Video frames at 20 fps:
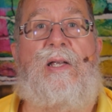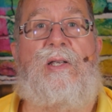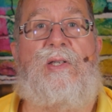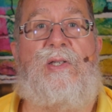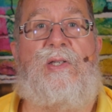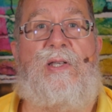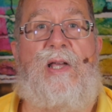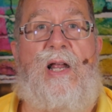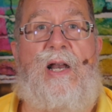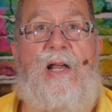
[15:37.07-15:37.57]

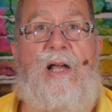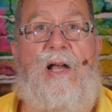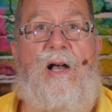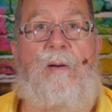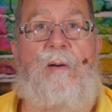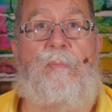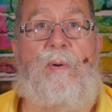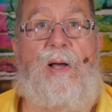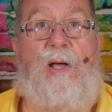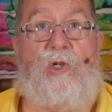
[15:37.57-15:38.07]
setting
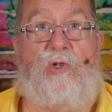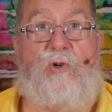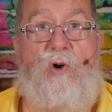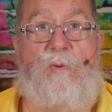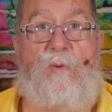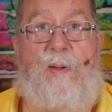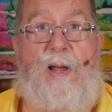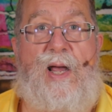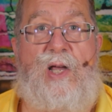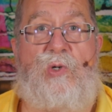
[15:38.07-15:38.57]
up a
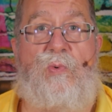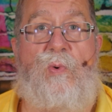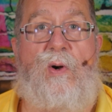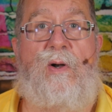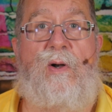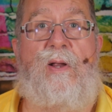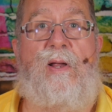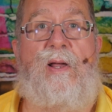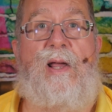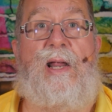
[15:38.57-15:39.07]
strong
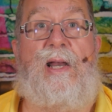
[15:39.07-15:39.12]
password,